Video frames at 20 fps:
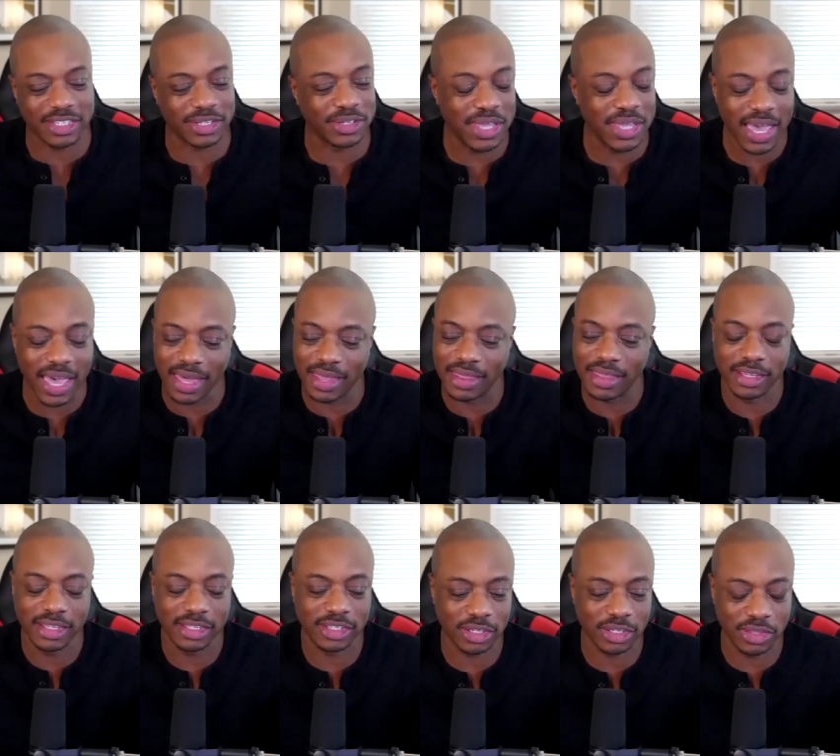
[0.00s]
so yeah
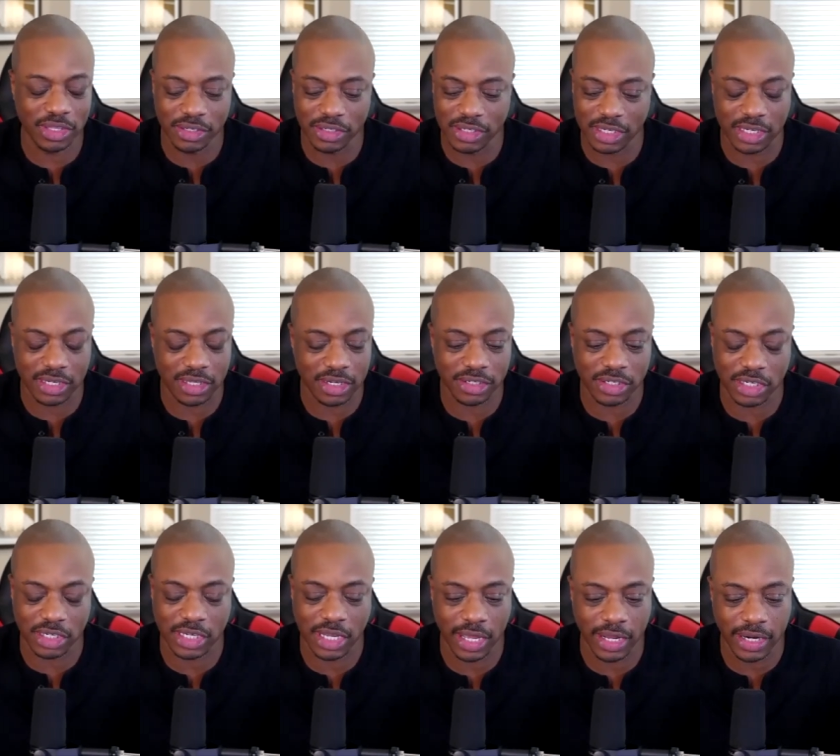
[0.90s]
the, so there's a there's
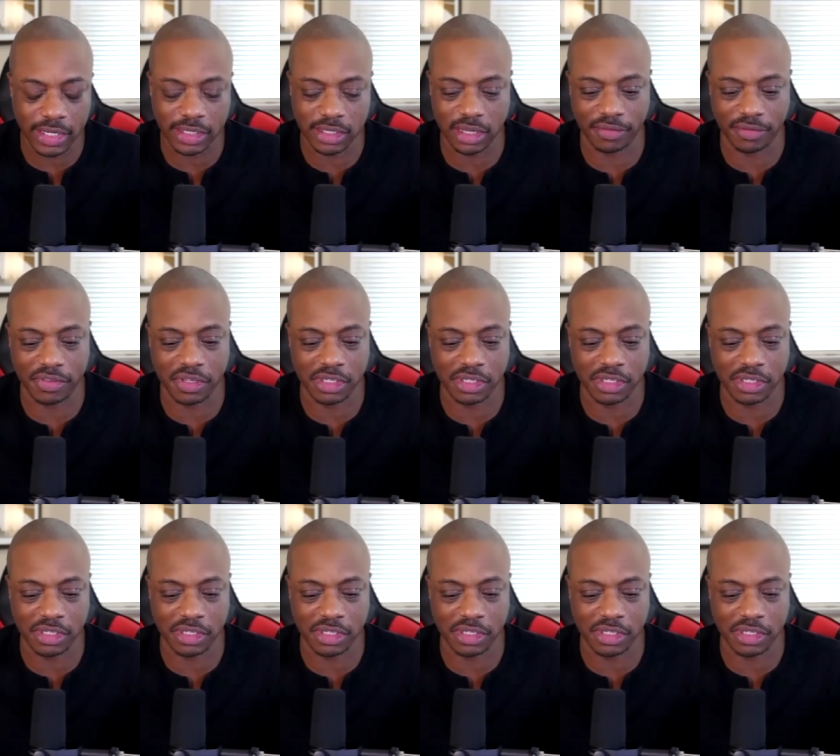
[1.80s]
a ton of stuff